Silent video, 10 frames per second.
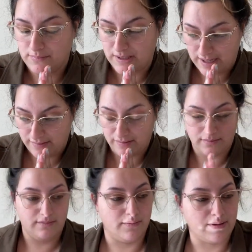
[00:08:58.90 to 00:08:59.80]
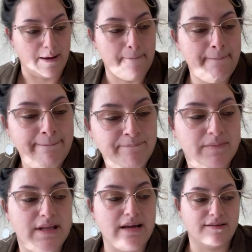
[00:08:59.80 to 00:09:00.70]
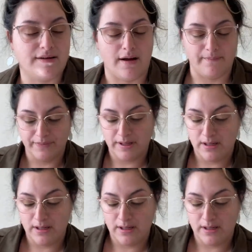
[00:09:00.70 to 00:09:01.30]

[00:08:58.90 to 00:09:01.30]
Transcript: Yes, okay. Next up,